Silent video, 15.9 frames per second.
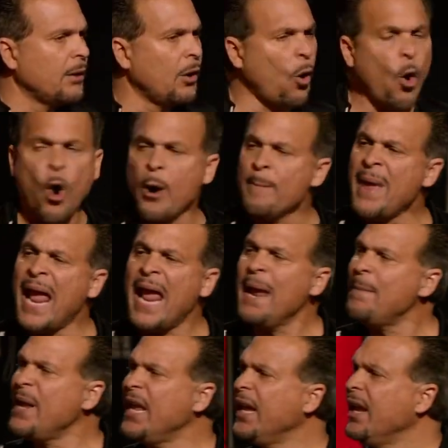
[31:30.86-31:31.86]
Or
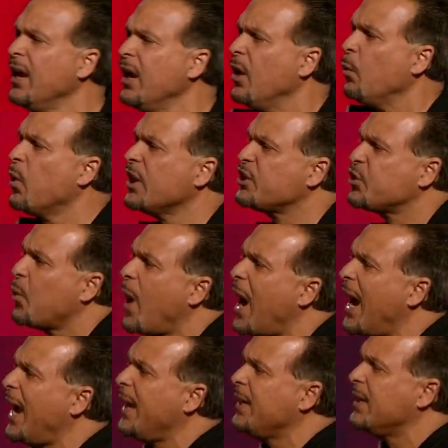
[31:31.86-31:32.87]
maybe we're
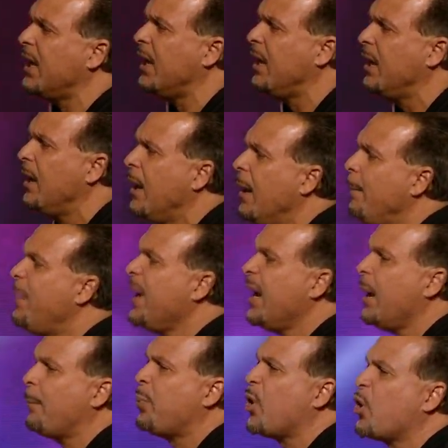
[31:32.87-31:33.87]
trying to be
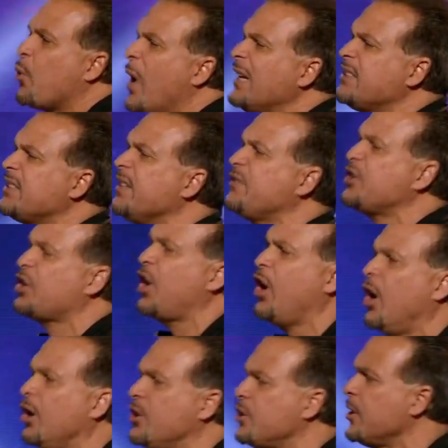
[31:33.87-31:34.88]
a progressive
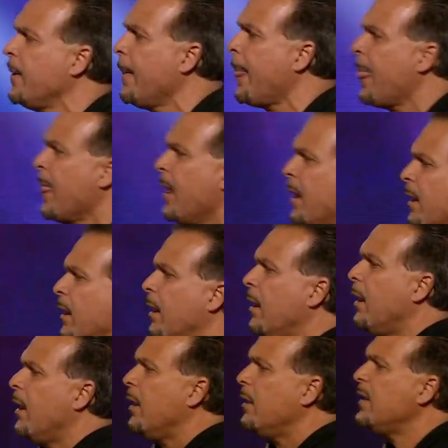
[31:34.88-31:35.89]
church
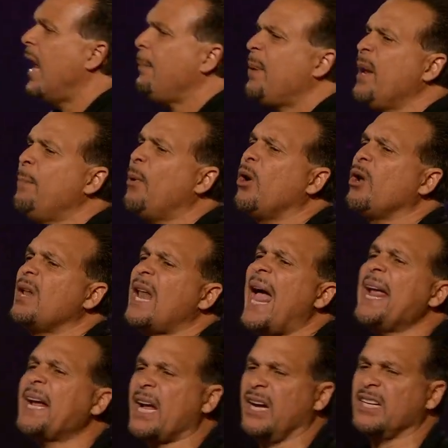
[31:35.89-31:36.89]
that people
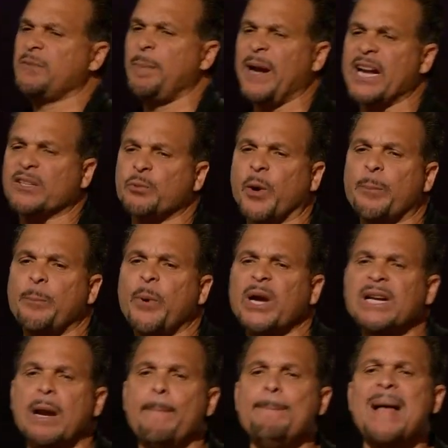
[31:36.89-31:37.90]
like us because we're
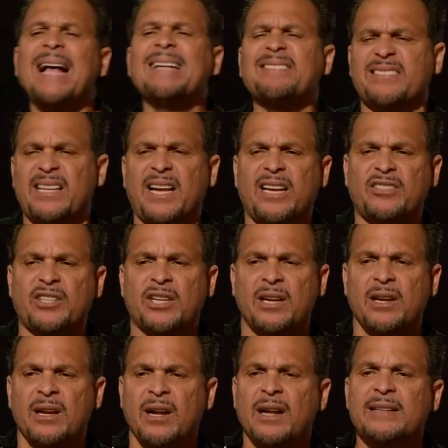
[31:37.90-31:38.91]
bringing a message
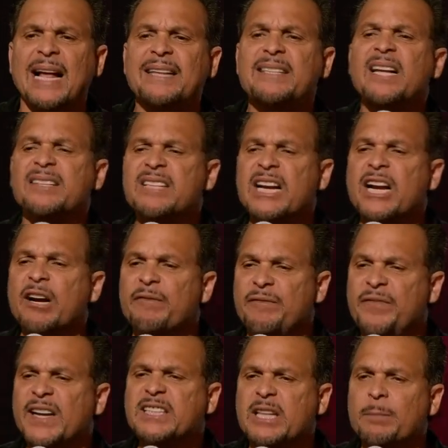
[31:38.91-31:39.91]
that doesn't
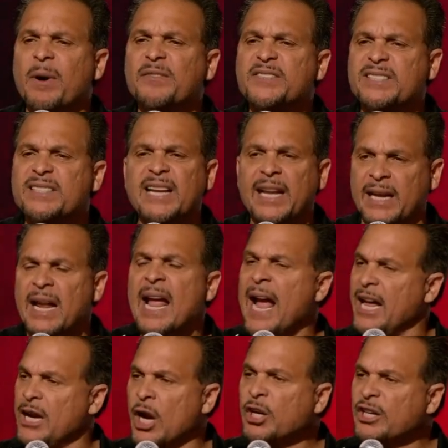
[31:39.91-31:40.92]
convict them of sin.
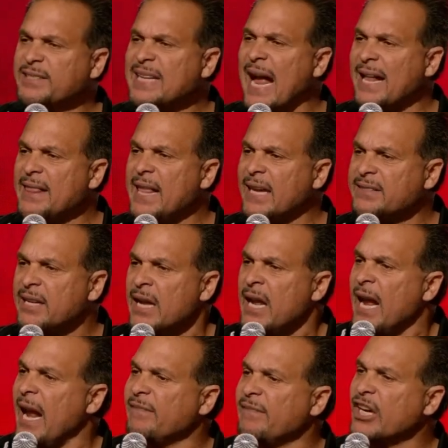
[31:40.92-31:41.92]
And understand this,
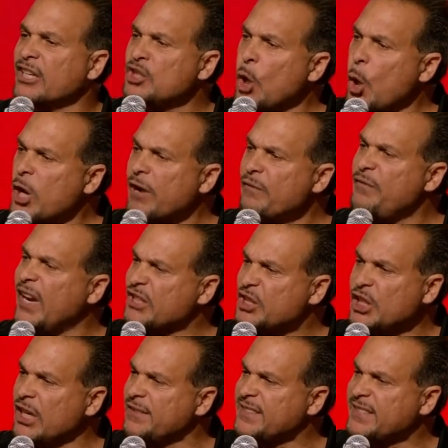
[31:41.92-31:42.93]
if there's no
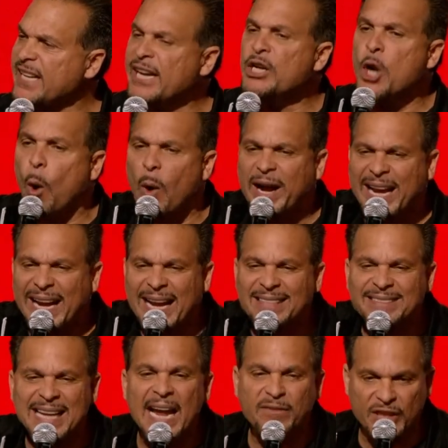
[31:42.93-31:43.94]
conviction of sin, no one can get
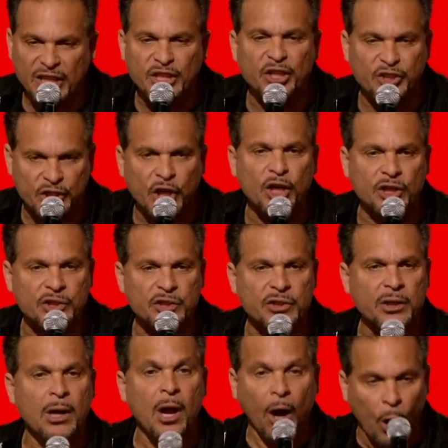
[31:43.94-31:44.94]
saved in your church,
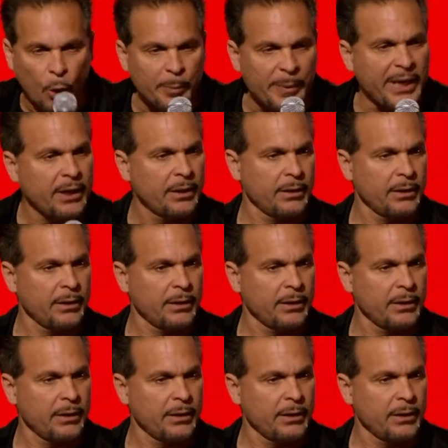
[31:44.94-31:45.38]
homie.